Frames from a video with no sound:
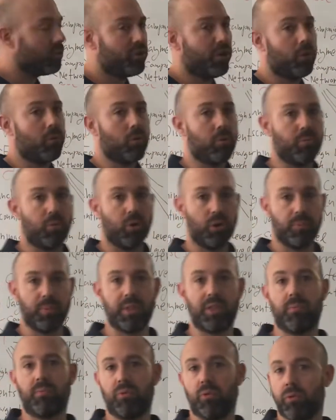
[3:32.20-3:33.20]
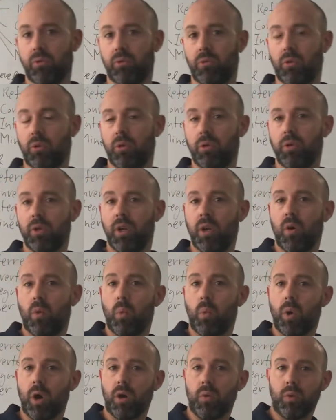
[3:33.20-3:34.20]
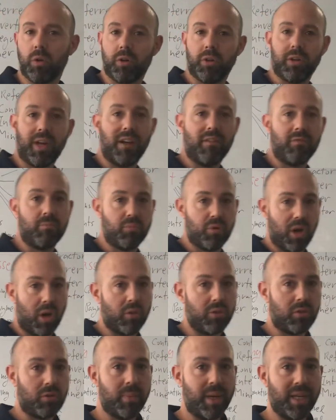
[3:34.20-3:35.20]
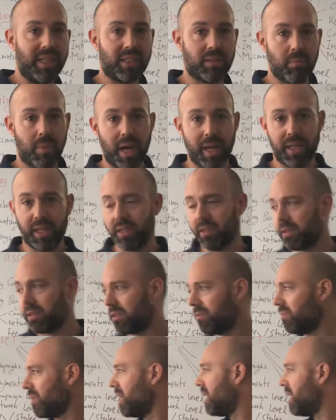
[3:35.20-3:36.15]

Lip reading: general purpose protocol, where we're going to have browser-based minings,